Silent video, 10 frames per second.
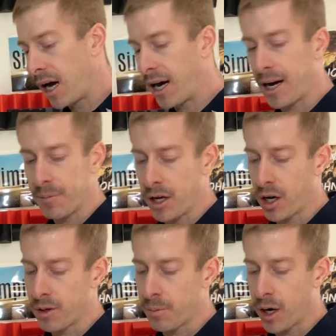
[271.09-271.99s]
Um, and
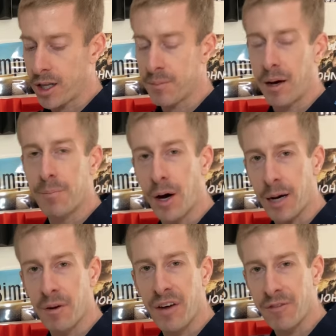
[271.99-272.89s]
on the bottom,
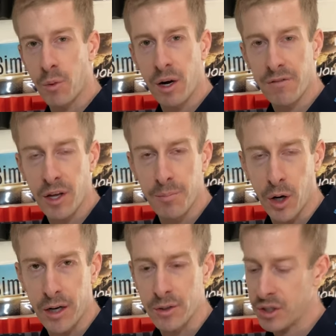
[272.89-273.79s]
bottom of every one of their
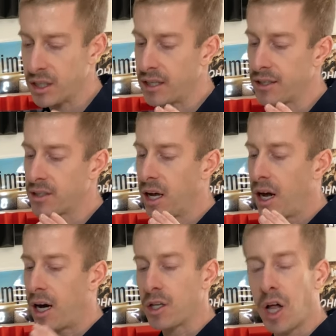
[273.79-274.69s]
bottles is
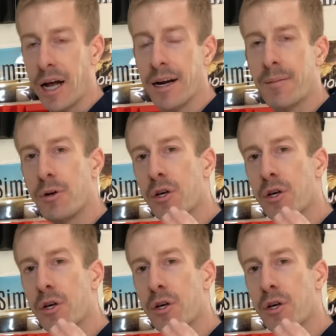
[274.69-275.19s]
a lot number.